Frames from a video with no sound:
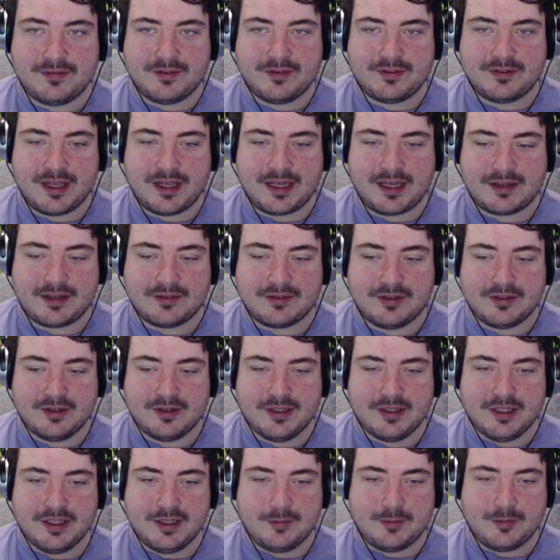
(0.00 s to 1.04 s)
for 6.
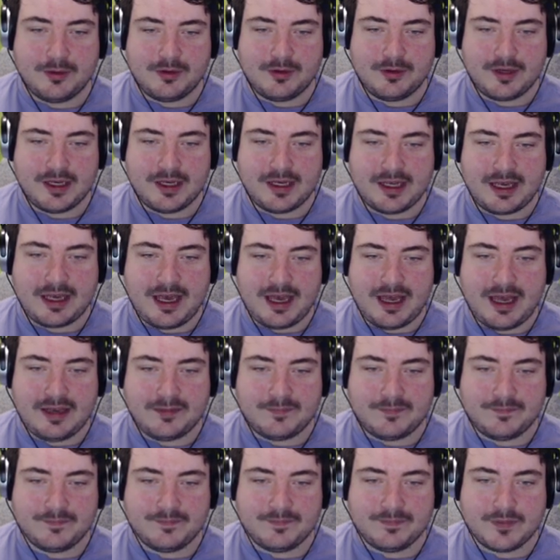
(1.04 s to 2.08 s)
Broad in again.